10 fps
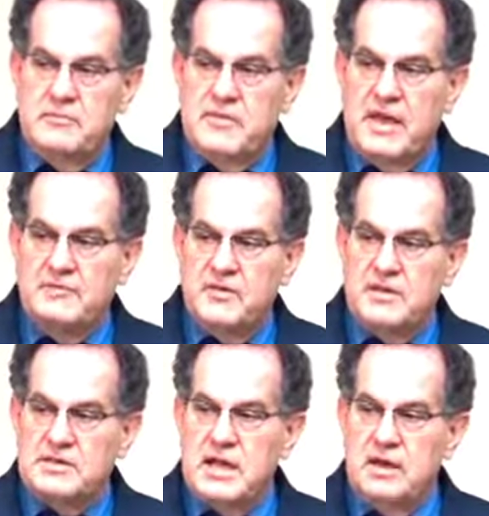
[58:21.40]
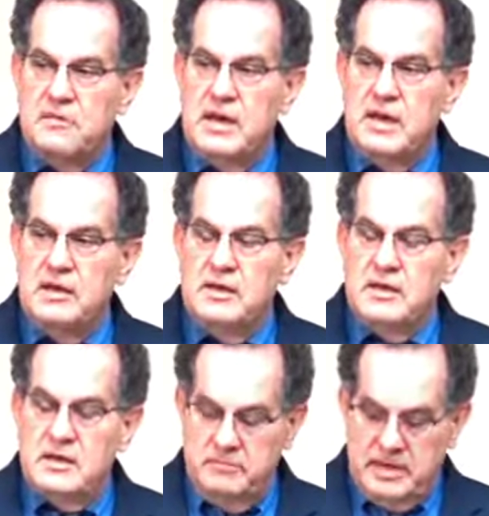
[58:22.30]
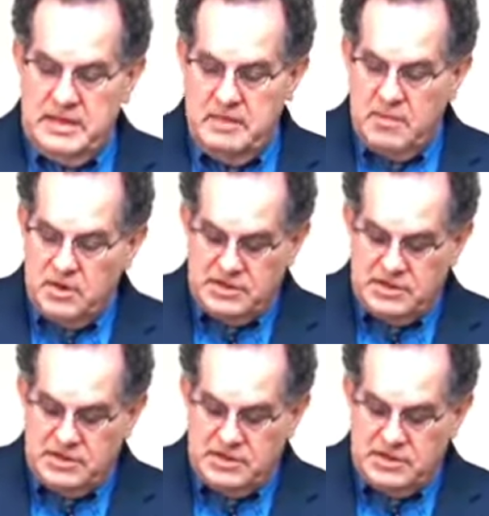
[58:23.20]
I'm thankful it's that way, but that